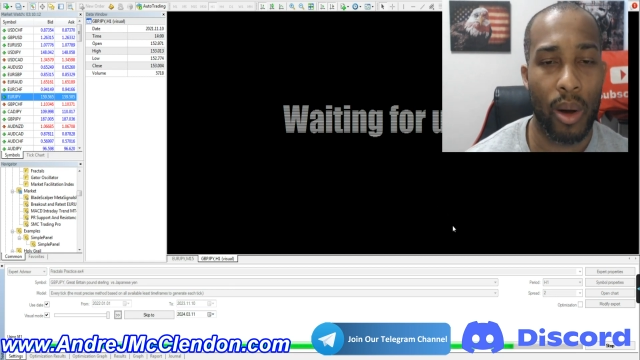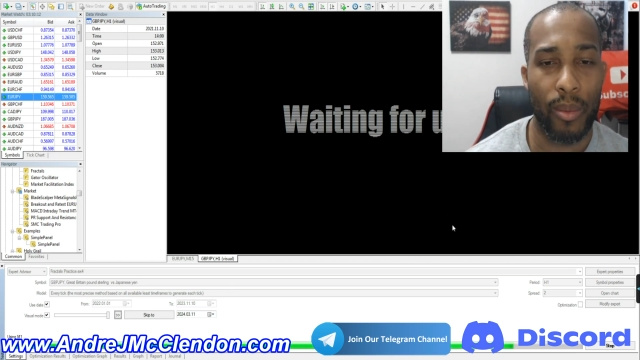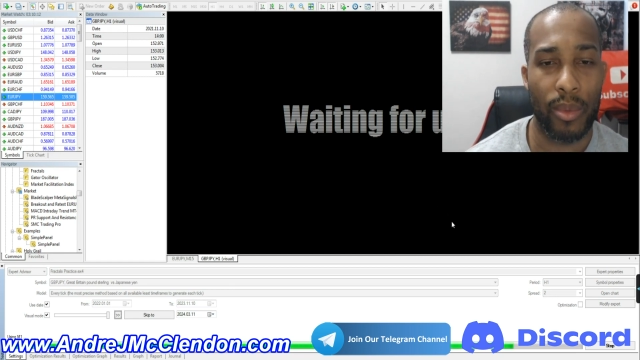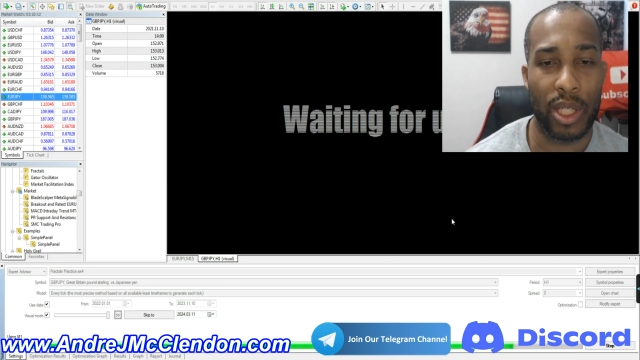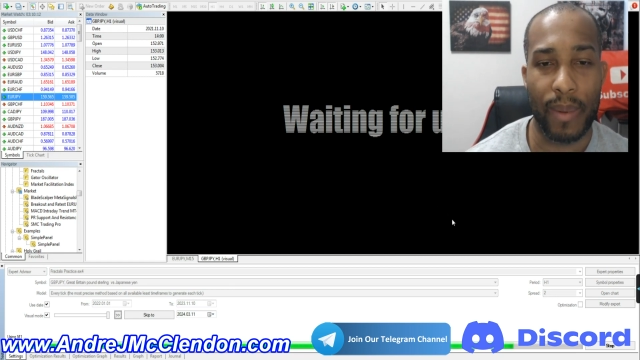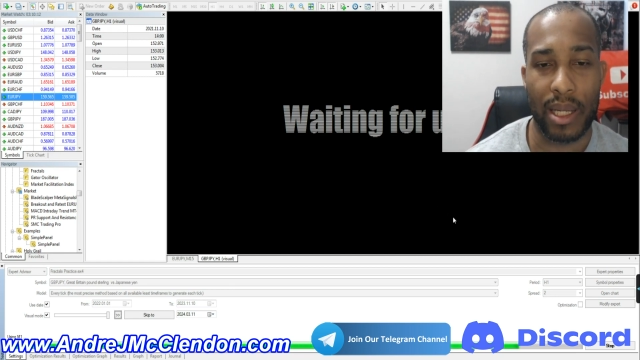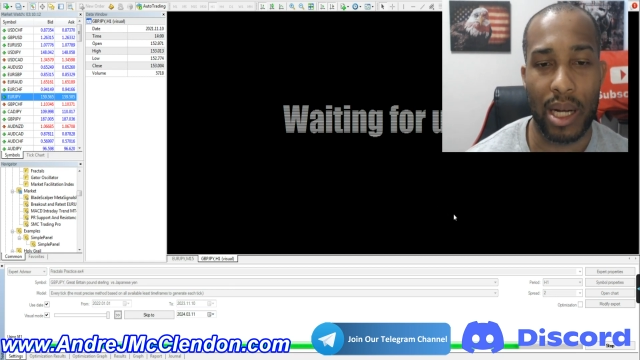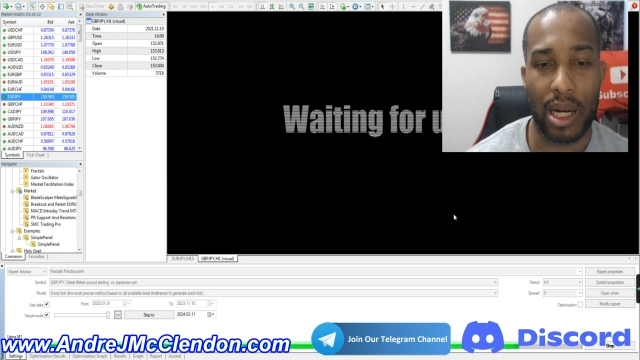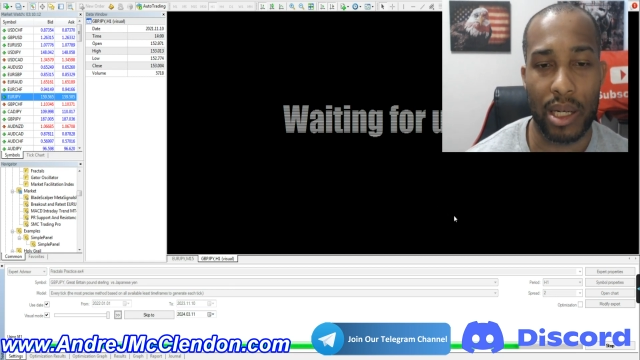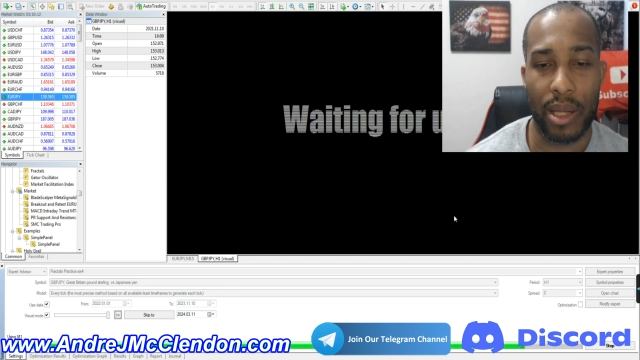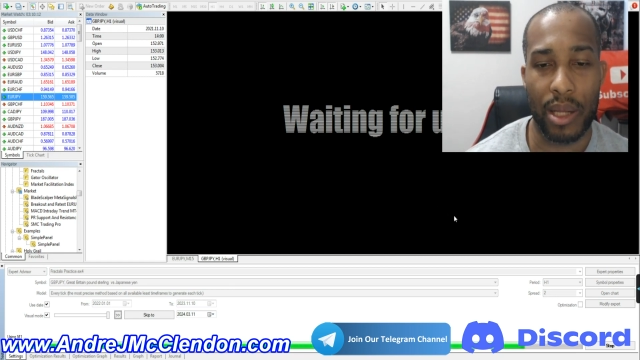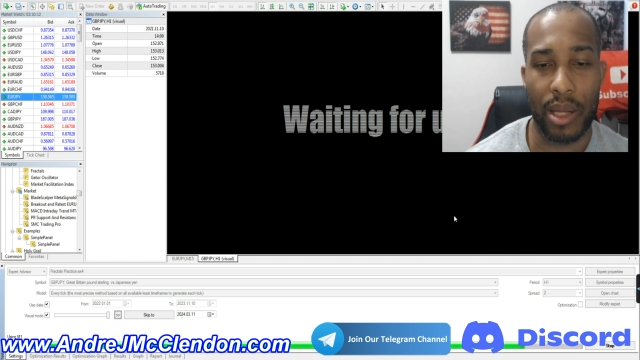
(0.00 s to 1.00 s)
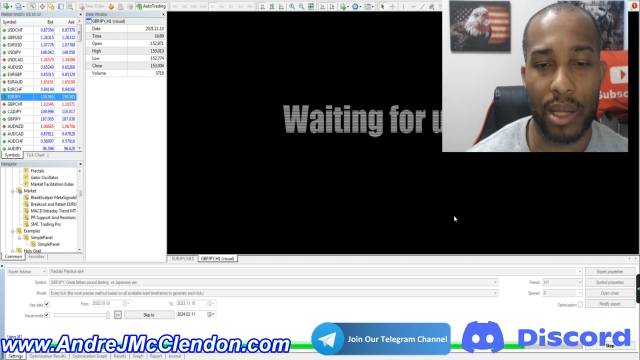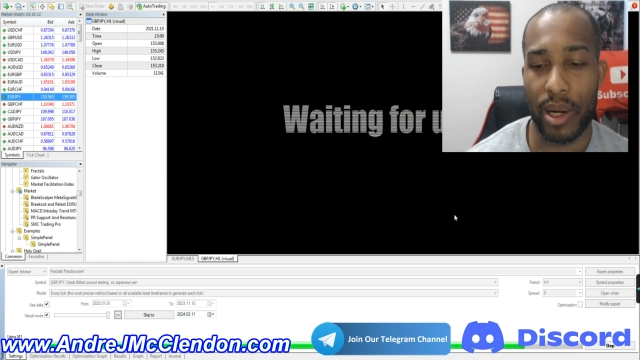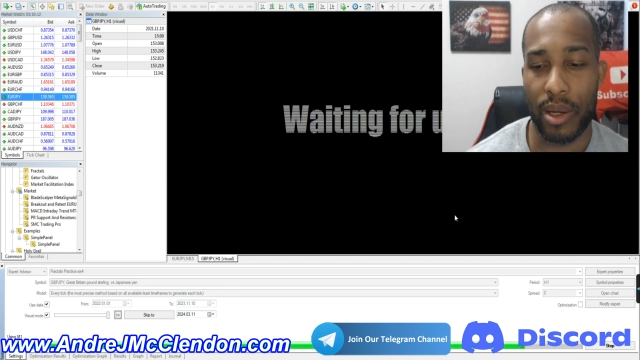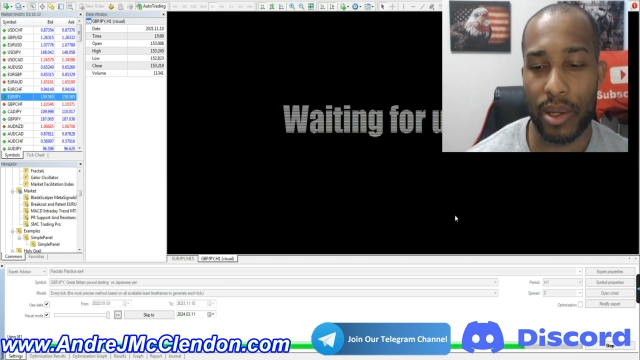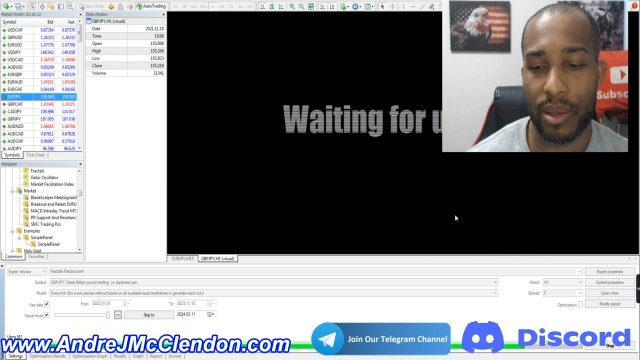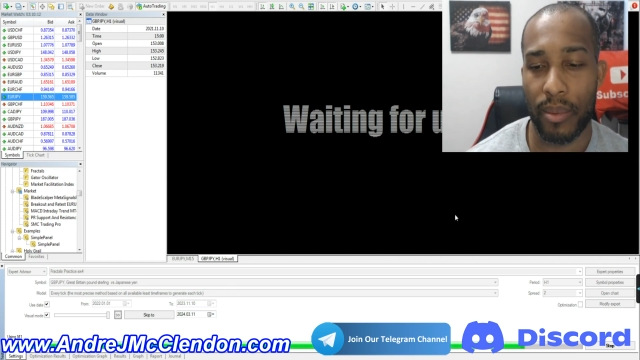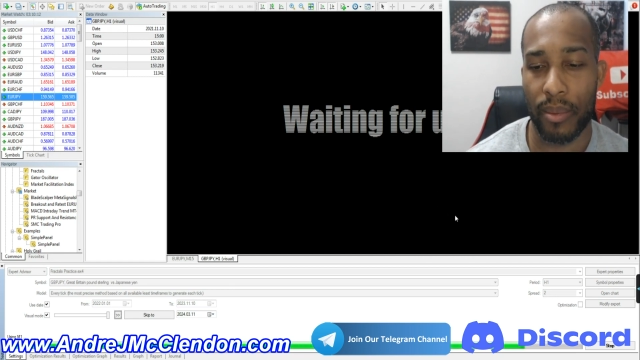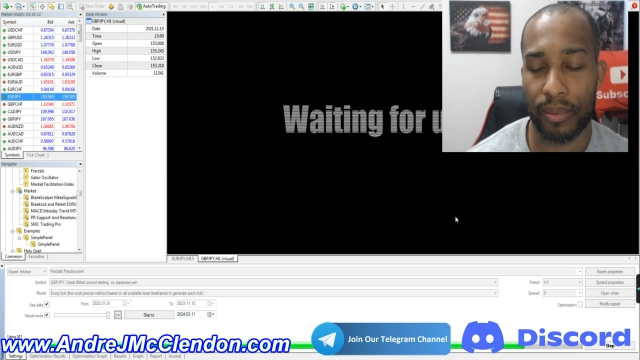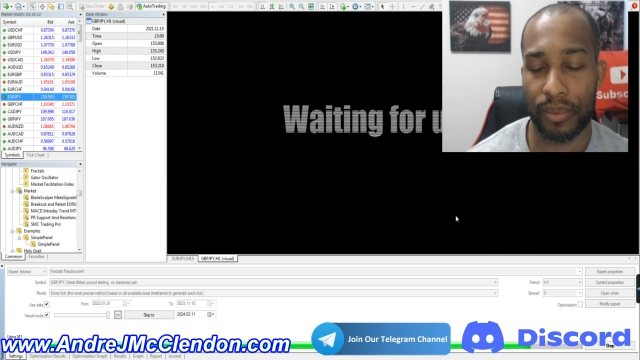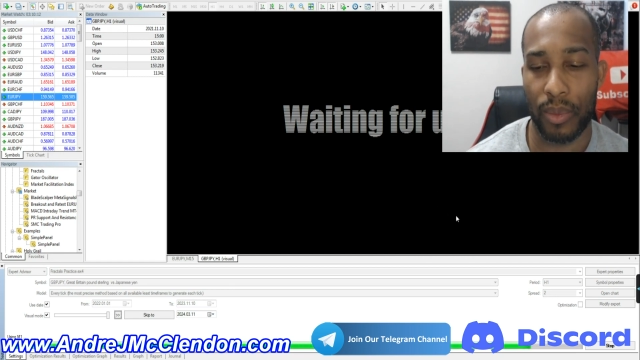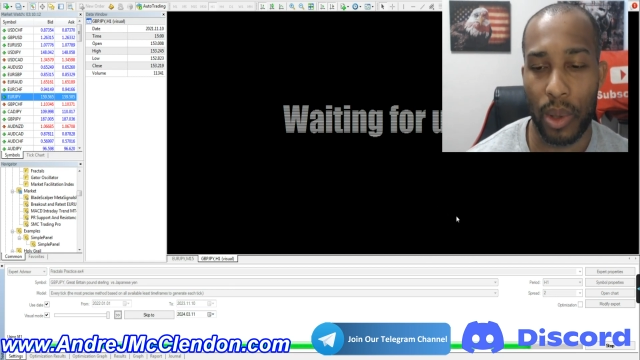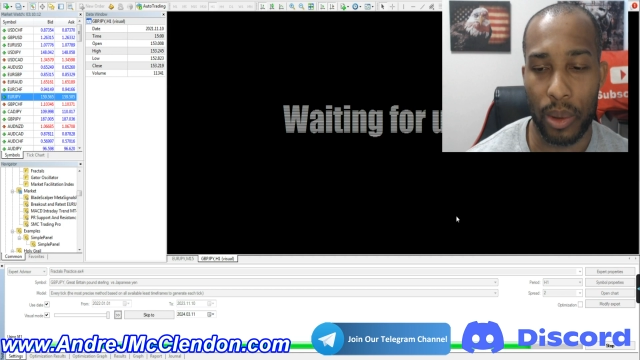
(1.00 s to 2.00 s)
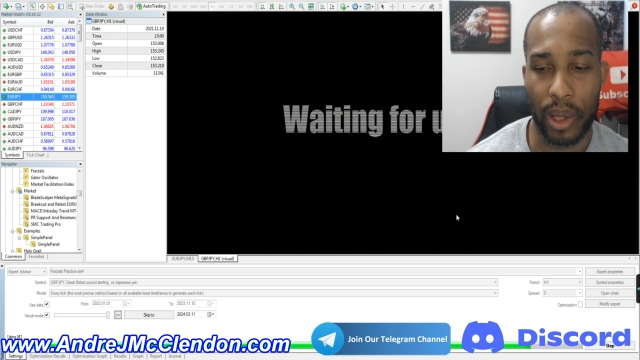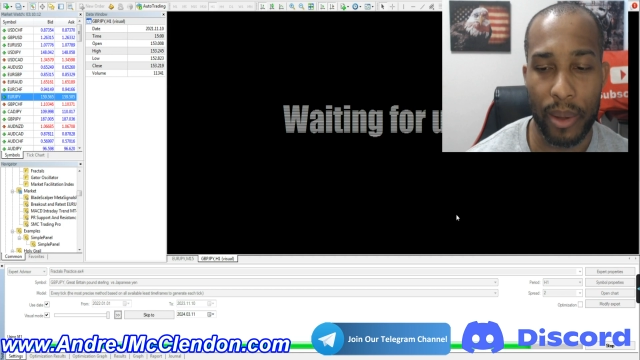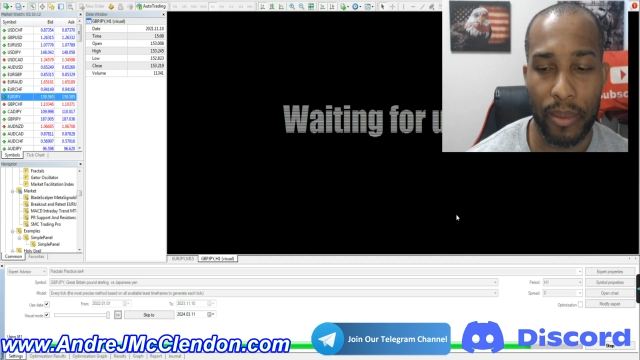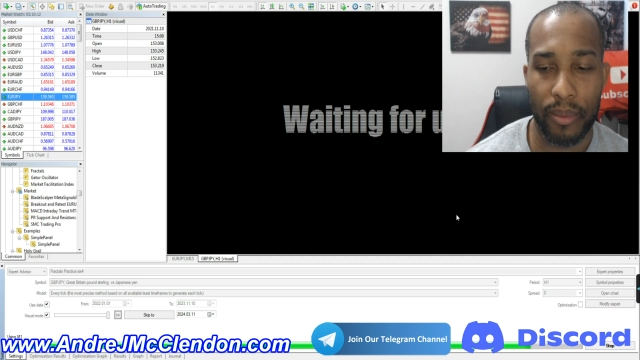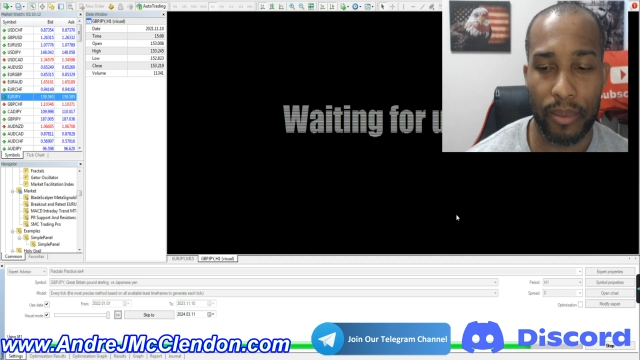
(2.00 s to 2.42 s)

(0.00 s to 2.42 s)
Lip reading: just by talking to other traders. Okay?